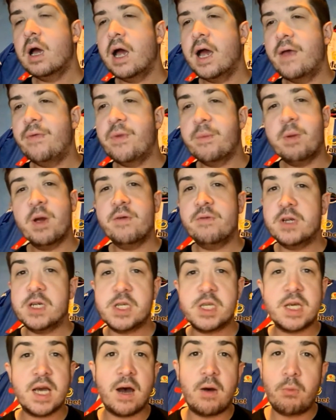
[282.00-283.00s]
uh, the birth of
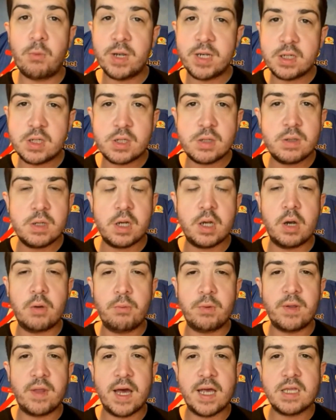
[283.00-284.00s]
his child, which you know
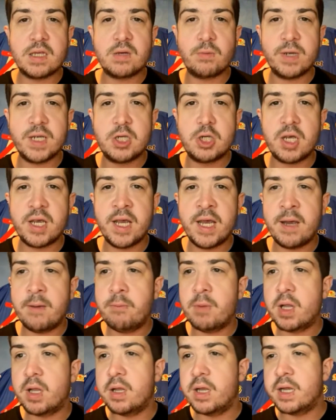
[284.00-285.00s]
we'd like to wish
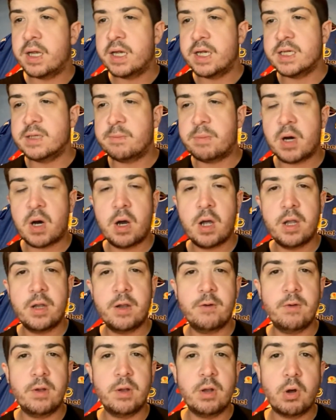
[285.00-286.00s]
him and his
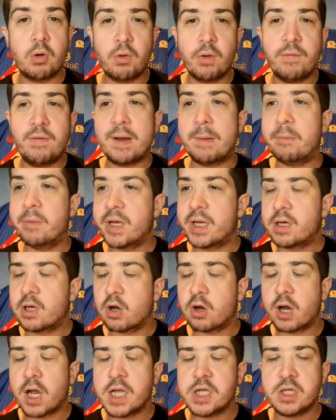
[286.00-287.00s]
partner and all the family
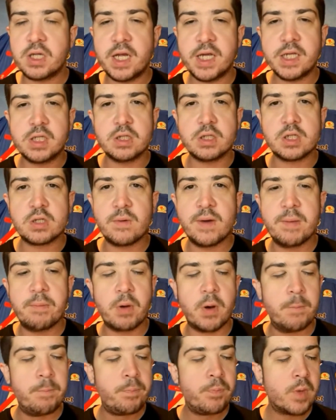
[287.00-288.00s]
congratulations to it.
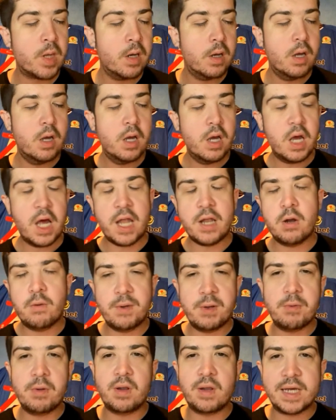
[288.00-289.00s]
But I
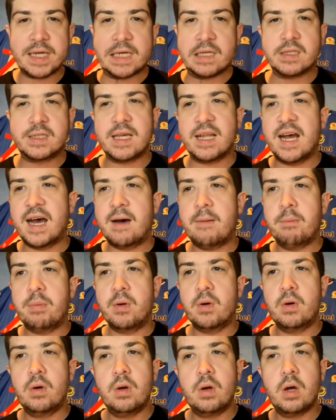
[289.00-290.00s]
know it will linked to that.
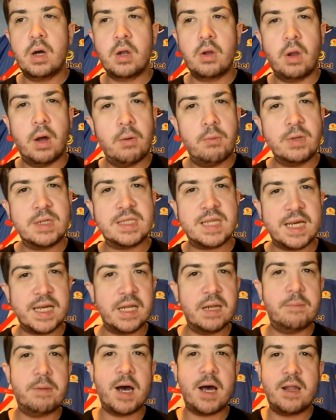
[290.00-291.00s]
But a lot was
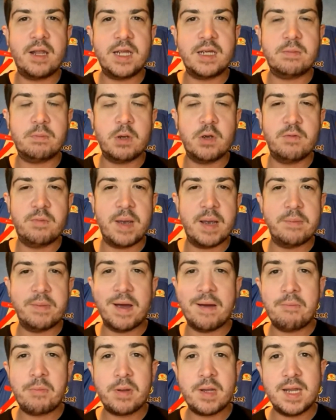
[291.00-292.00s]
saying about this move
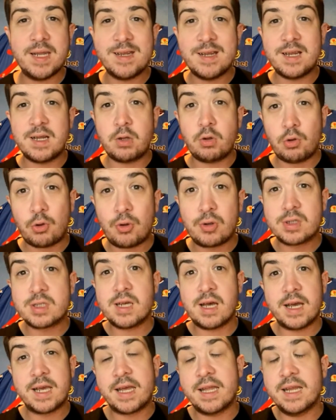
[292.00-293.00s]
maybe happening, and it looks
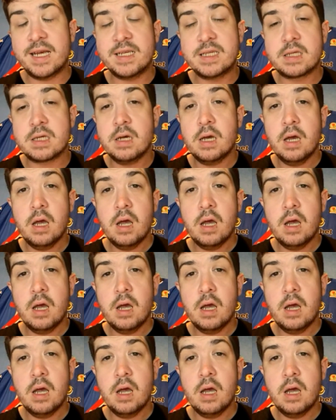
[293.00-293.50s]
like it is.